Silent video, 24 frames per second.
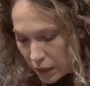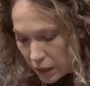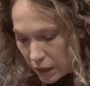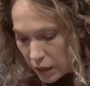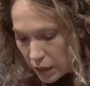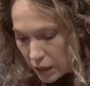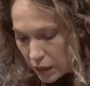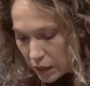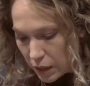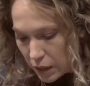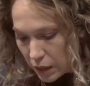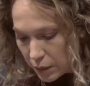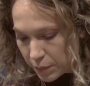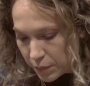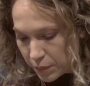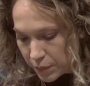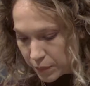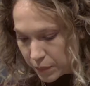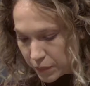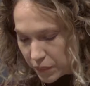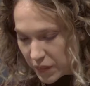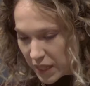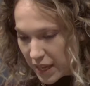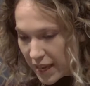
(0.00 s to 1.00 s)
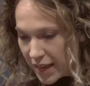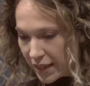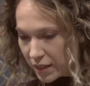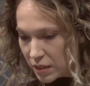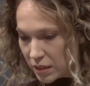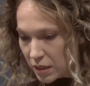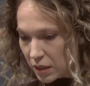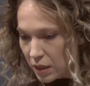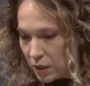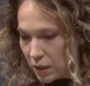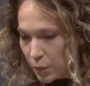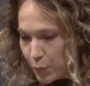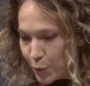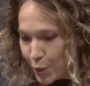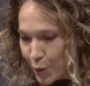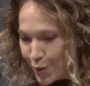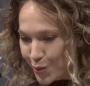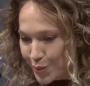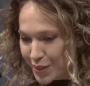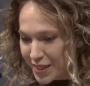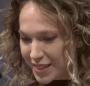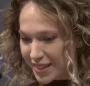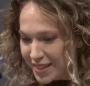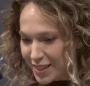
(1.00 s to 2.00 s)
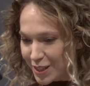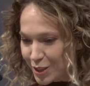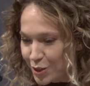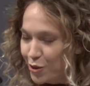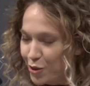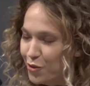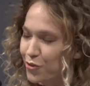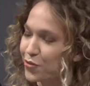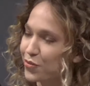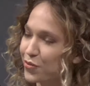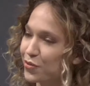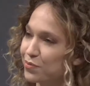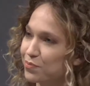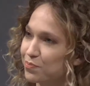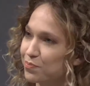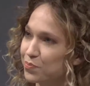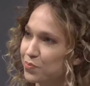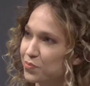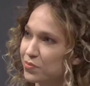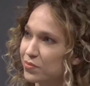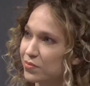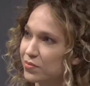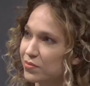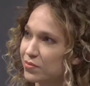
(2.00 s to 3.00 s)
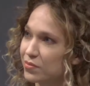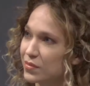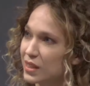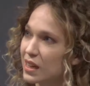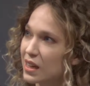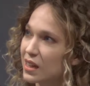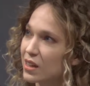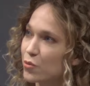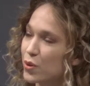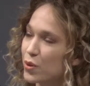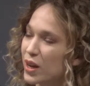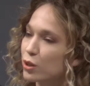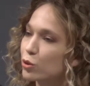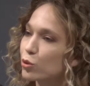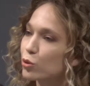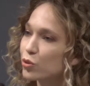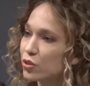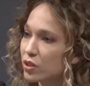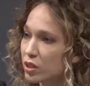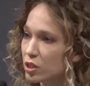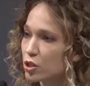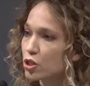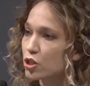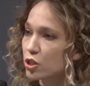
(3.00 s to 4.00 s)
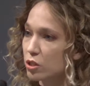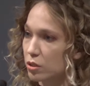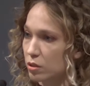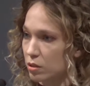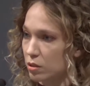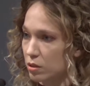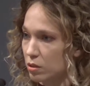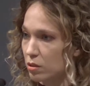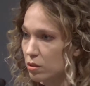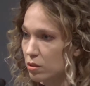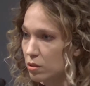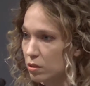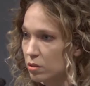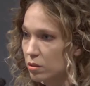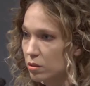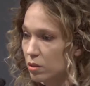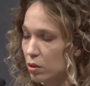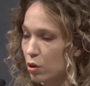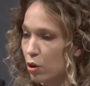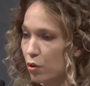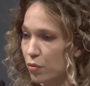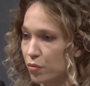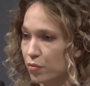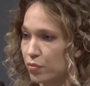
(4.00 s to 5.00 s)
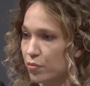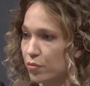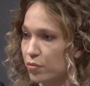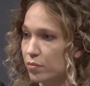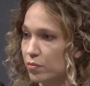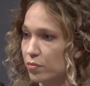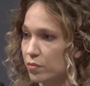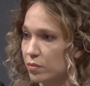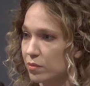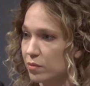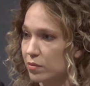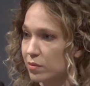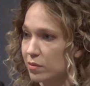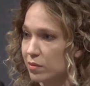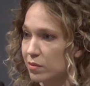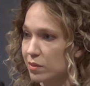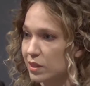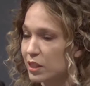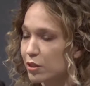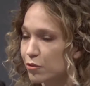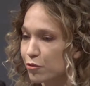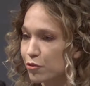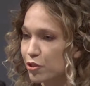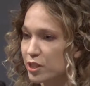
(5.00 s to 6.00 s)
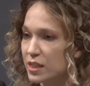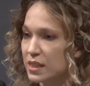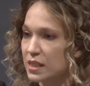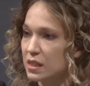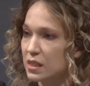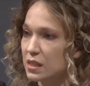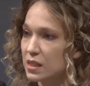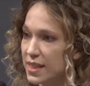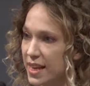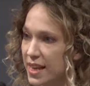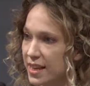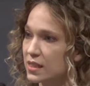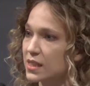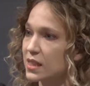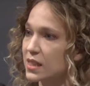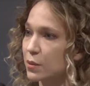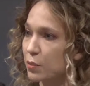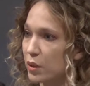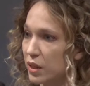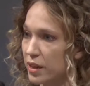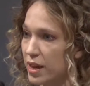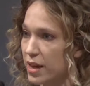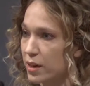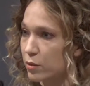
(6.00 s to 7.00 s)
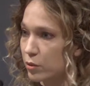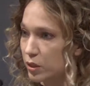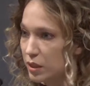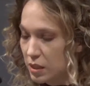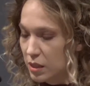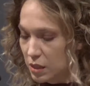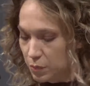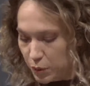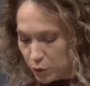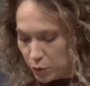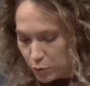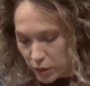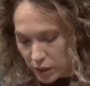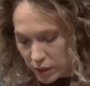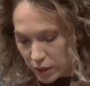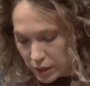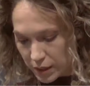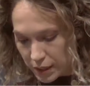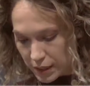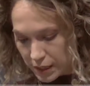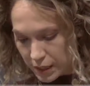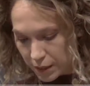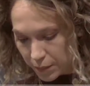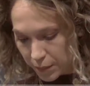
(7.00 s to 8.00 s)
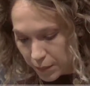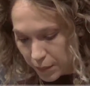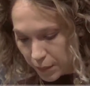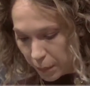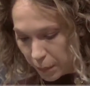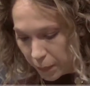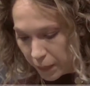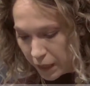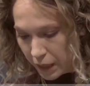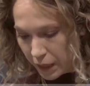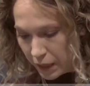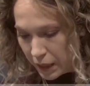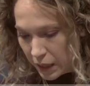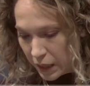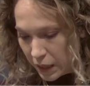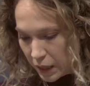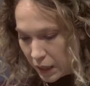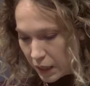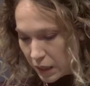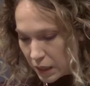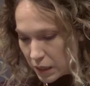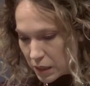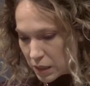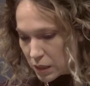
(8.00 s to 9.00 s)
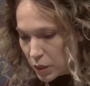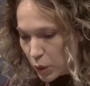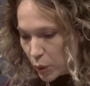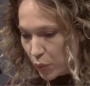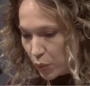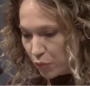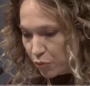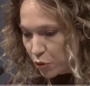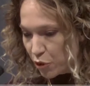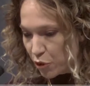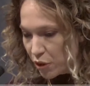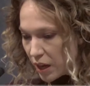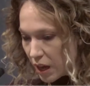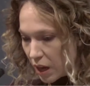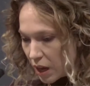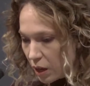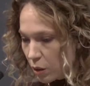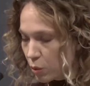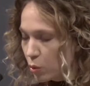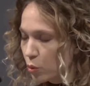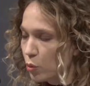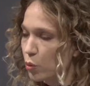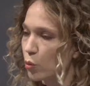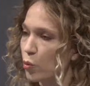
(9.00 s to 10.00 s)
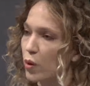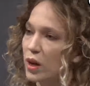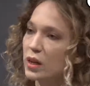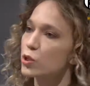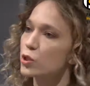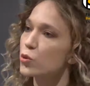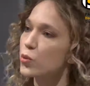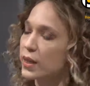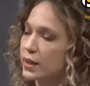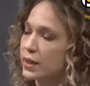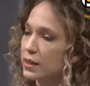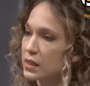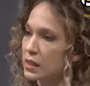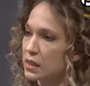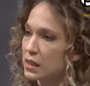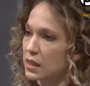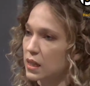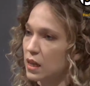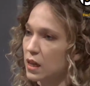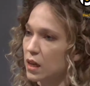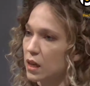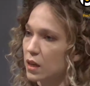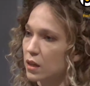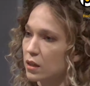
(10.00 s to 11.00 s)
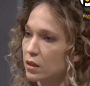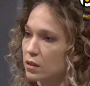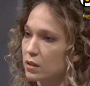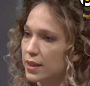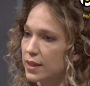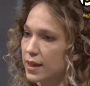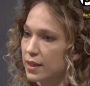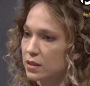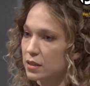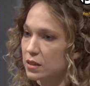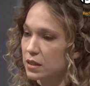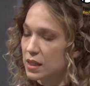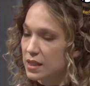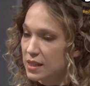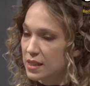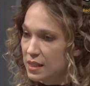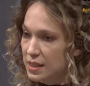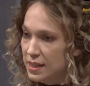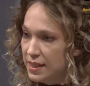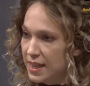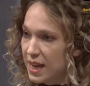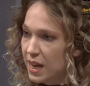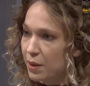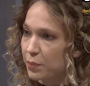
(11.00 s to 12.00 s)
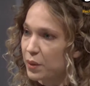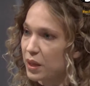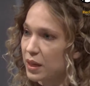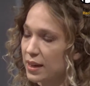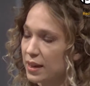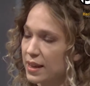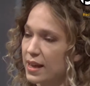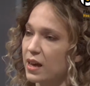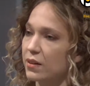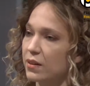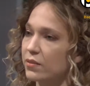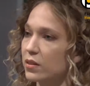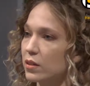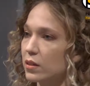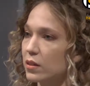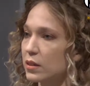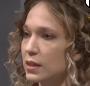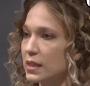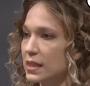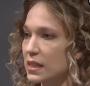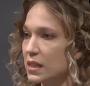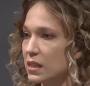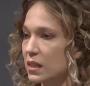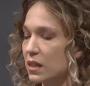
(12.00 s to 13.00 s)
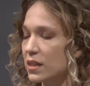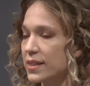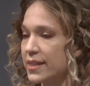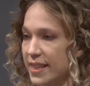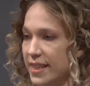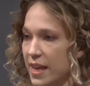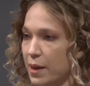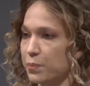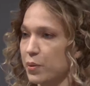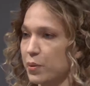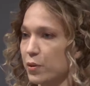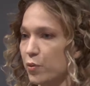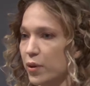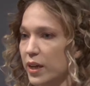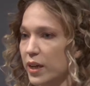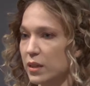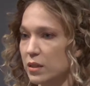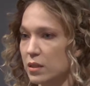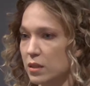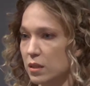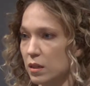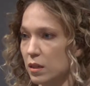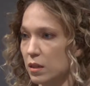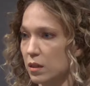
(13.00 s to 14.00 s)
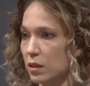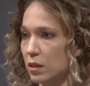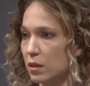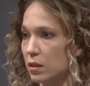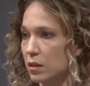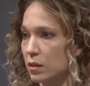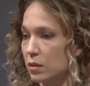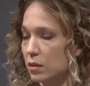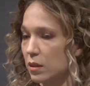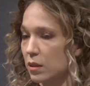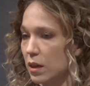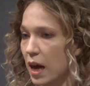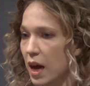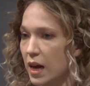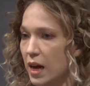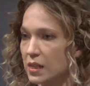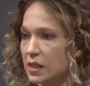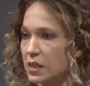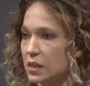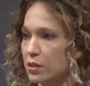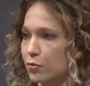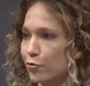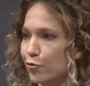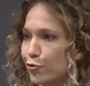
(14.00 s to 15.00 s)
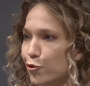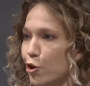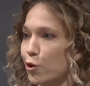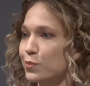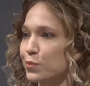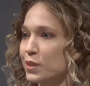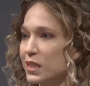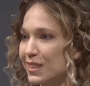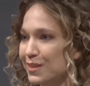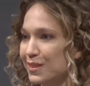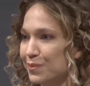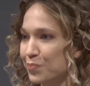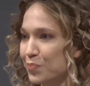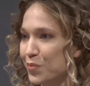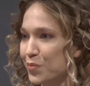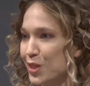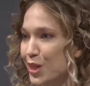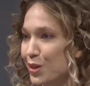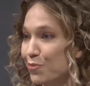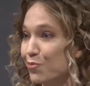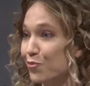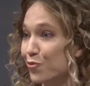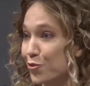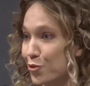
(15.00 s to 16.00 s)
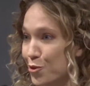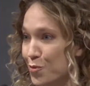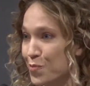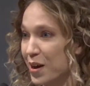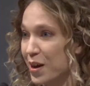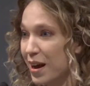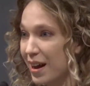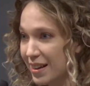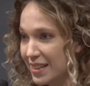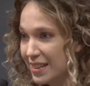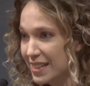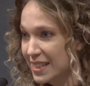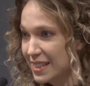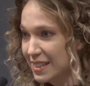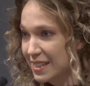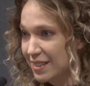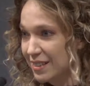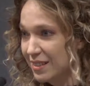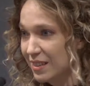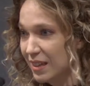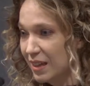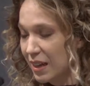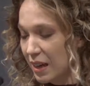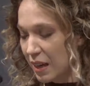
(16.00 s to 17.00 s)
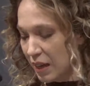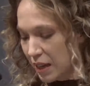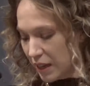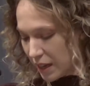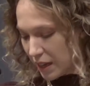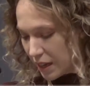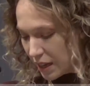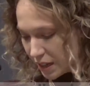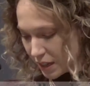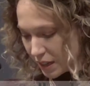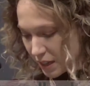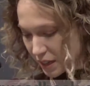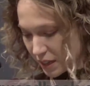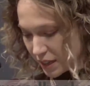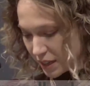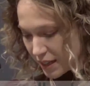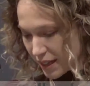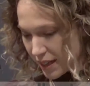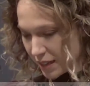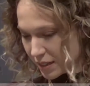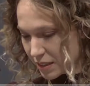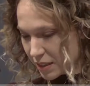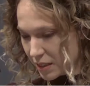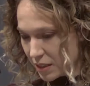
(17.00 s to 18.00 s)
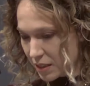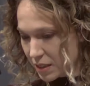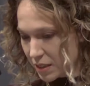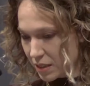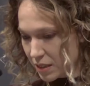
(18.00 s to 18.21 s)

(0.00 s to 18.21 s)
and in a process of recognition of differences and similarities between us. So for now, what we can say that the systemic level is still separating us from them from us, and